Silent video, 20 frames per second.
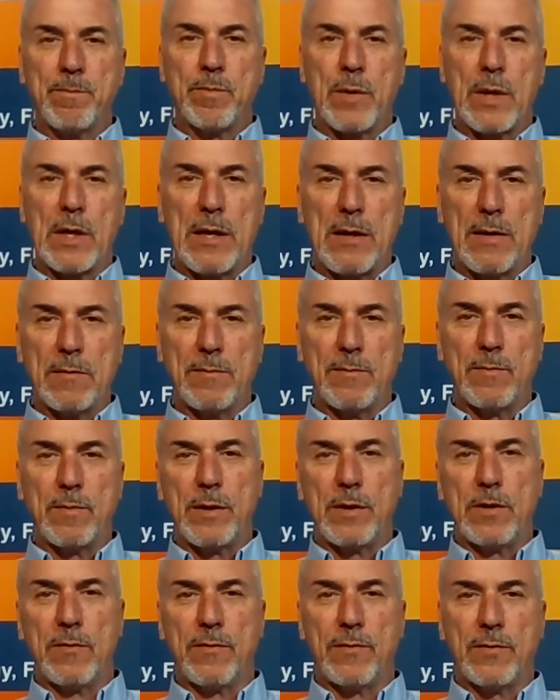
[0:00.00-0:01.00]
And
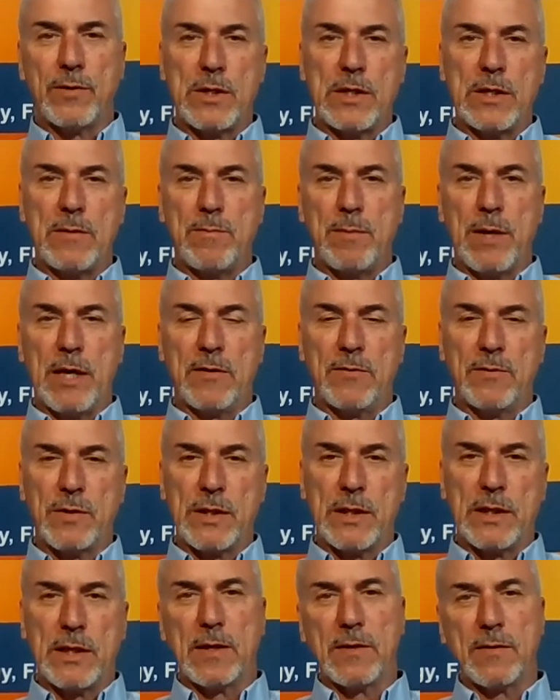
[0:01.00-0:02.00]
may have
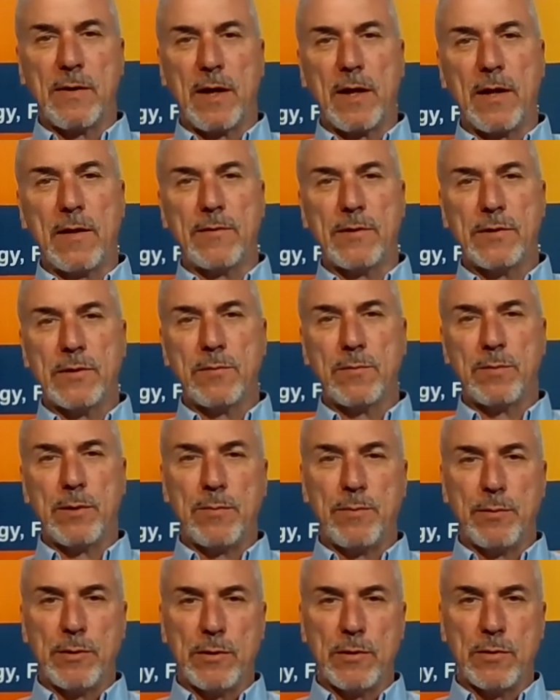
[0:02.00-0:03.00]
seen on television
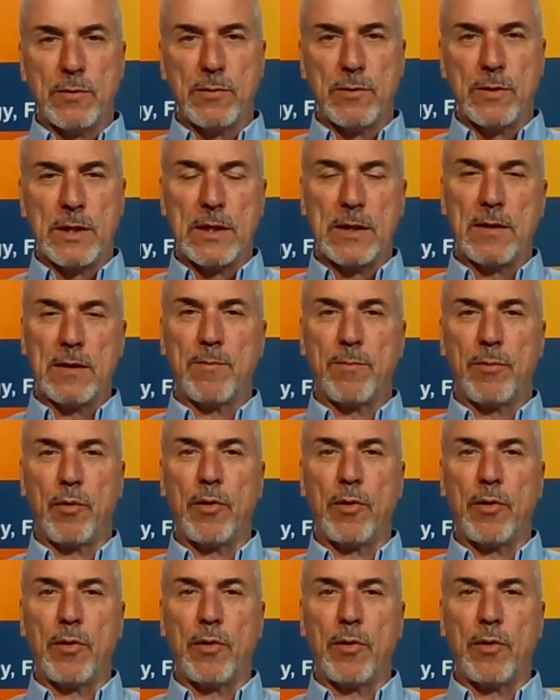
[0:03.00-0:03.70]
people using